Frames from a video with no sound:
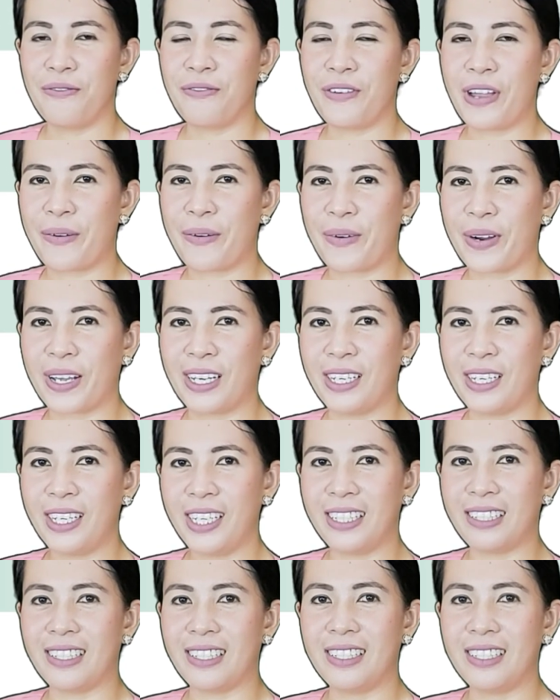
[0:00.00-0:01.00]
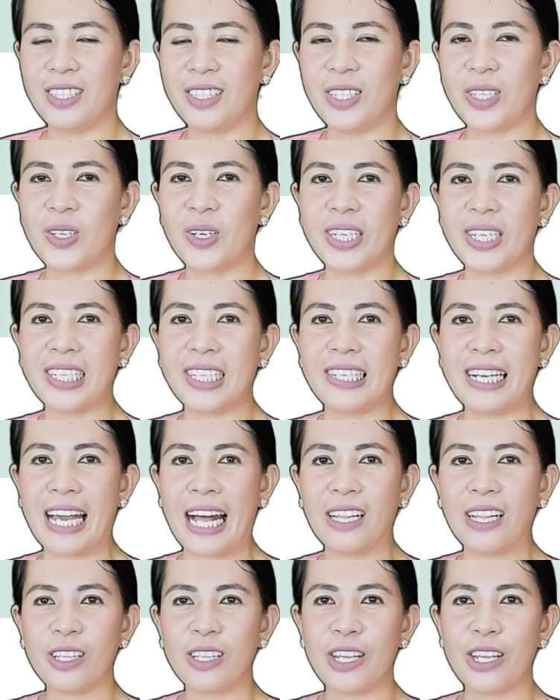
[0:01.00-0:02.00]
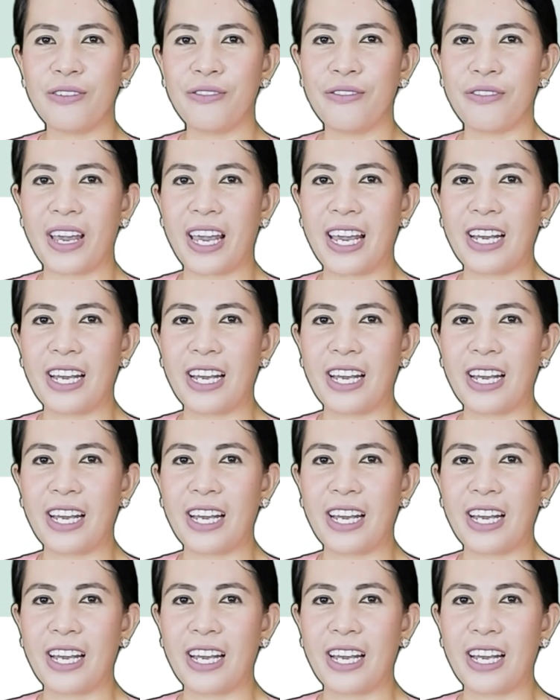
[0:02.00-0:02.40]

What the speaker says: Very good. The cardinality of